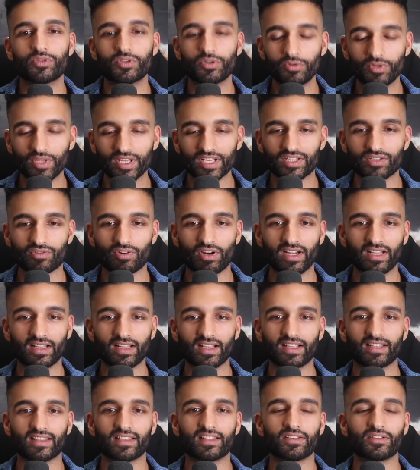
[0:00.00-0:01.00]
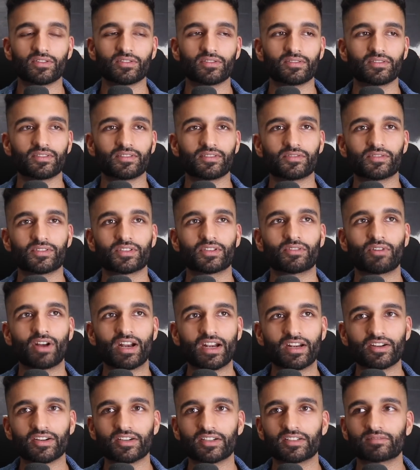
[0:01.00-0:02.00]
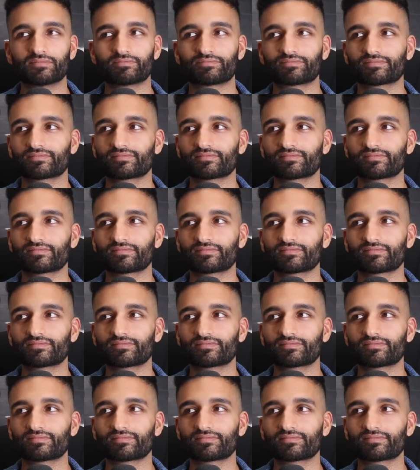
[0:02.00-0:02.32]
do this, right, like you surrender